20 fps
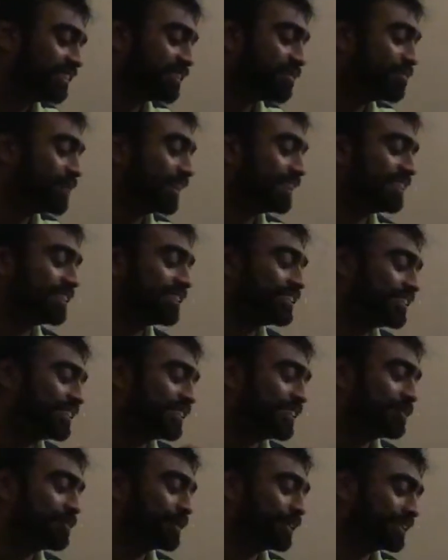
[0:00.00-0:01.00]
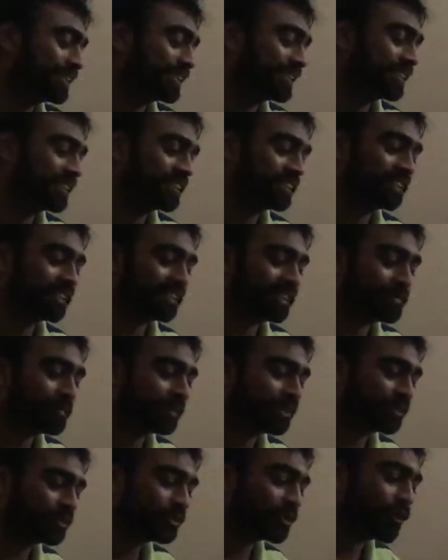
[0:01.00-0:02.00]
mental demons, the
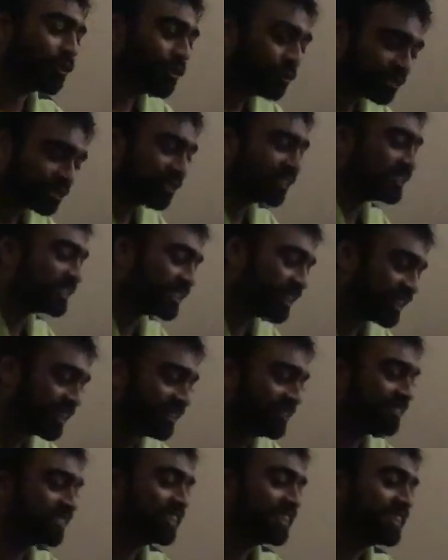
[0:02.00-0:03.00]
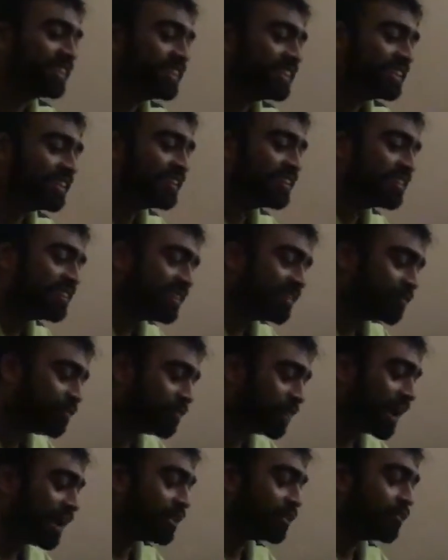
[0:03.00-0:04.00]
demons you told yourself,
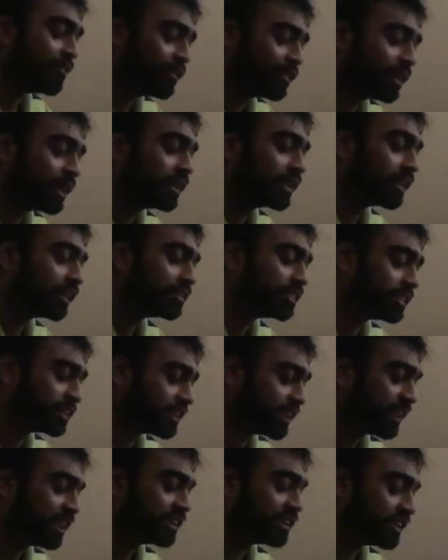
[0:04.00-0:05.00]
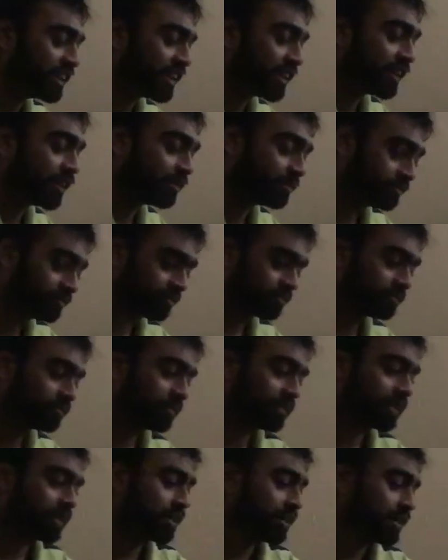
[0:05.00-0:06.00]
and you feel like there's a change there.
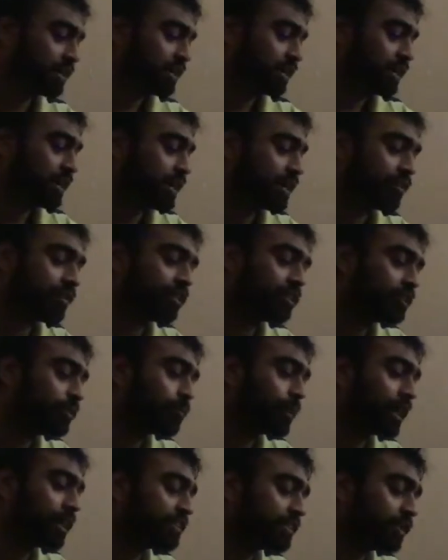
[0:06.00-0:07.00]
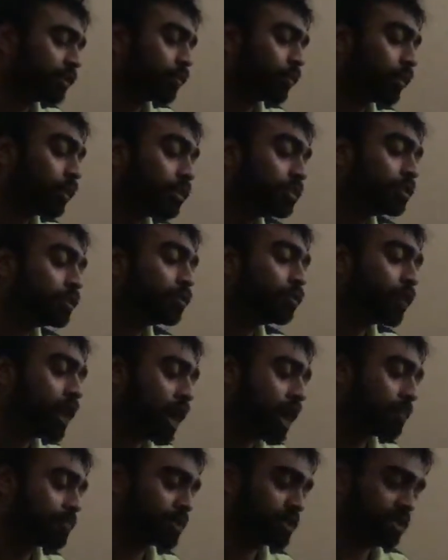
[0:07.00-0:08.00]
In your recent past, there were two
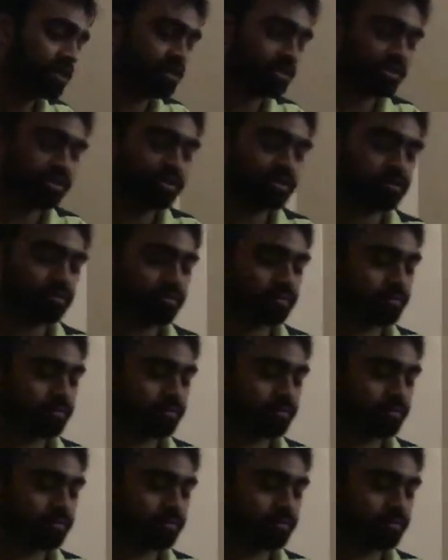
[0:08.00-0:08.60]
options,